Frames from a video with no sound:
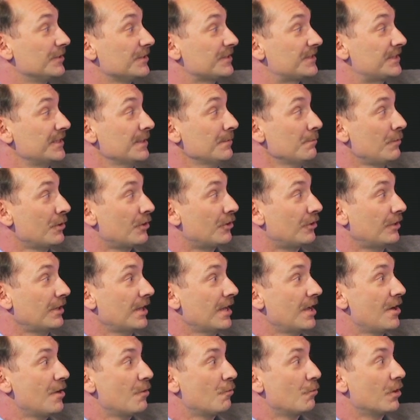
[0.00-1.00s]

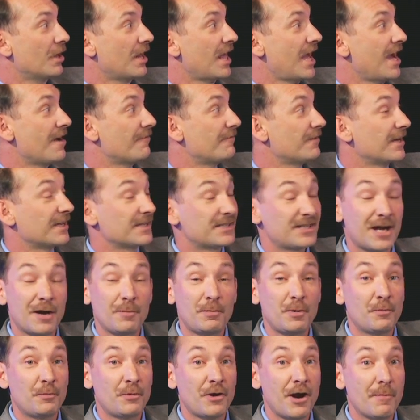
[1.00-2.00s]
symbol will have a
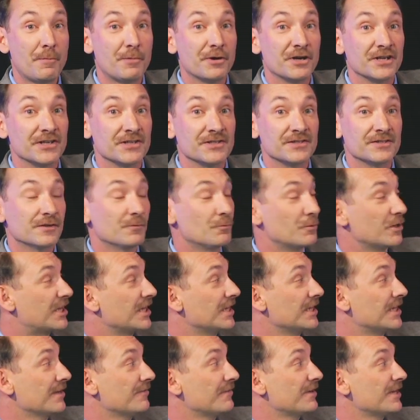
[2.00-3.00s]
couple properties. We
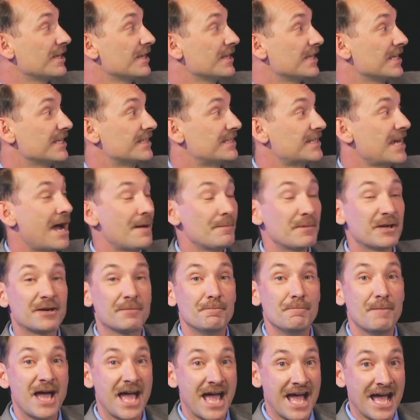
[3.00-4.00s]
can give it the atomic
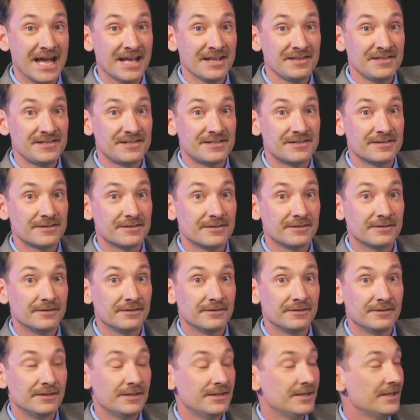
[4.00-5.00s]
mass,
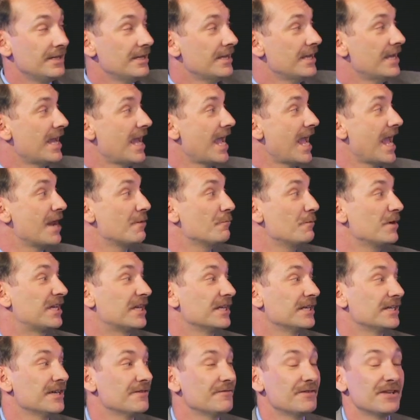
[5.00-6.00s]
and we
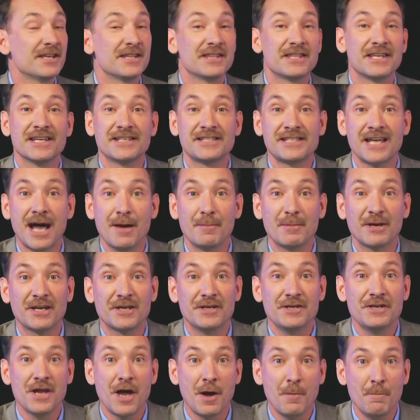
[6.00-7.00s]
can give it the
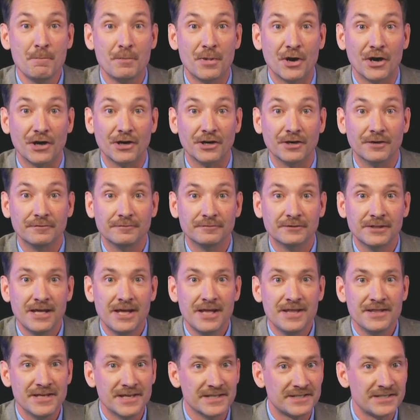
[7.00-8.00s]
atomic number.
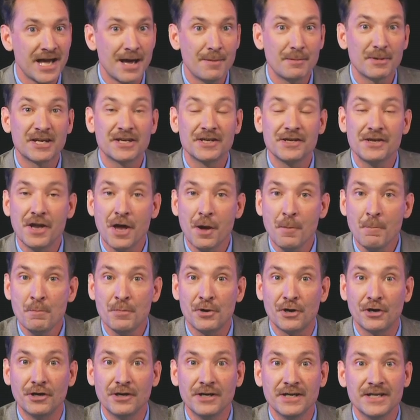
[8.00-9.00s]
The atomic
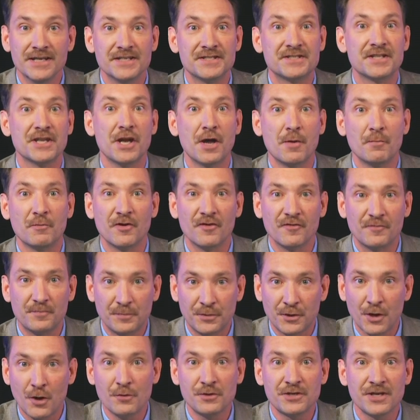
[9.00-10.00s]
number is the number
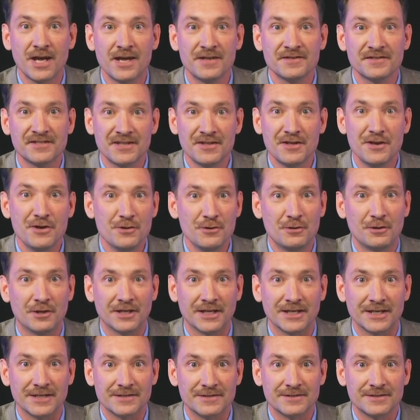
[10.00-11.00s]
of protons in the
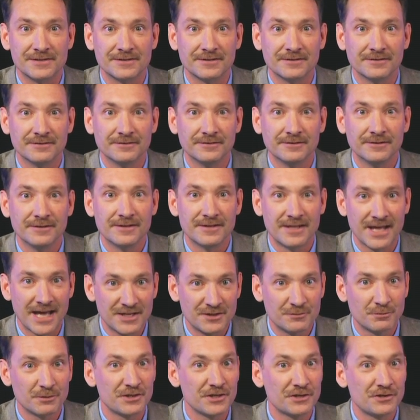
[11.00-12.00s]
nucleus.
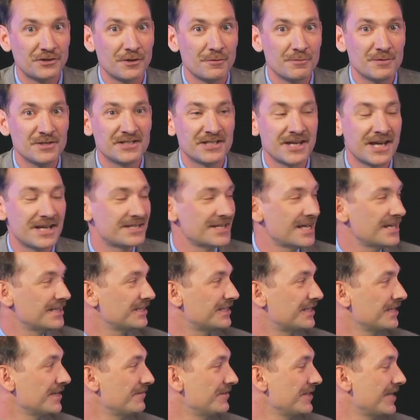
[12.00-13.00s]
That's what determines the
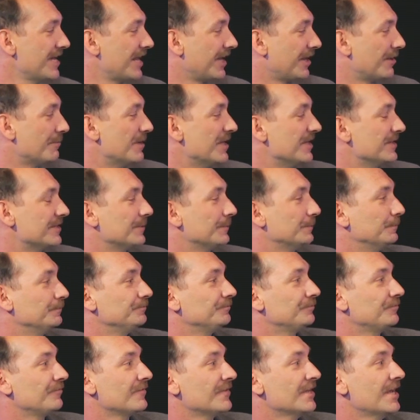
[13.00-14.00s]
identity of the element.
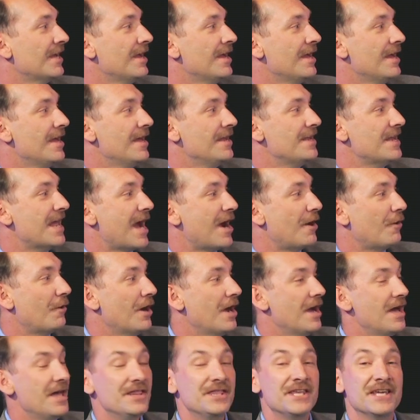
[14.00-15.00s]

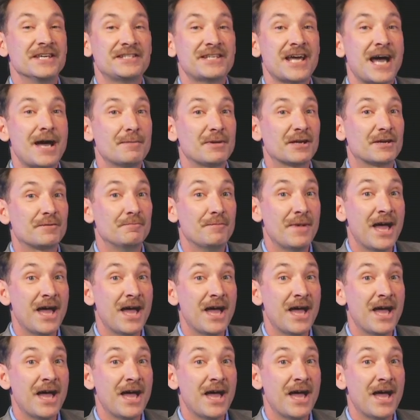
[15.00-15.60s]
Now, the atomic